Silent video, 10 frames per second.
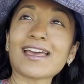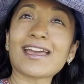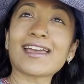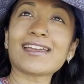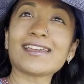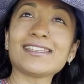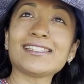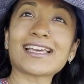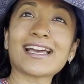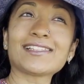
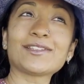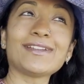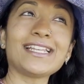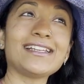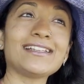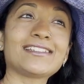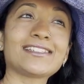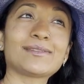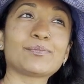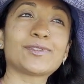And I had to really
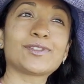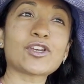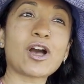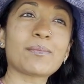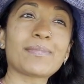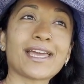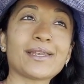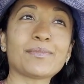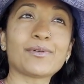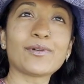just stop
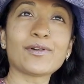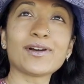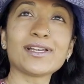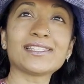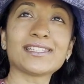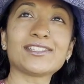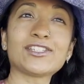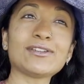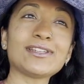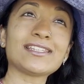and pause and
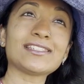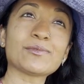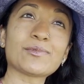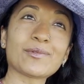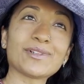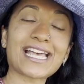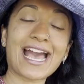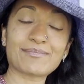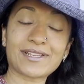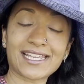tune into what was
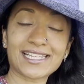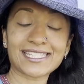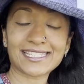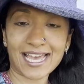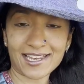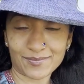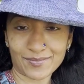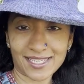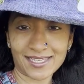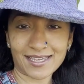happening inside of
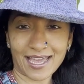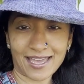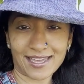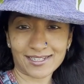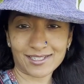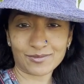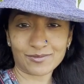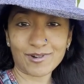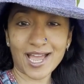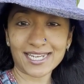me and
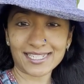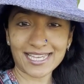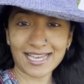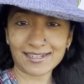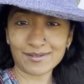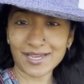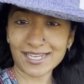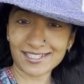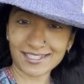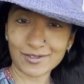write it down in my
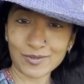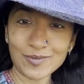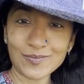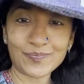journal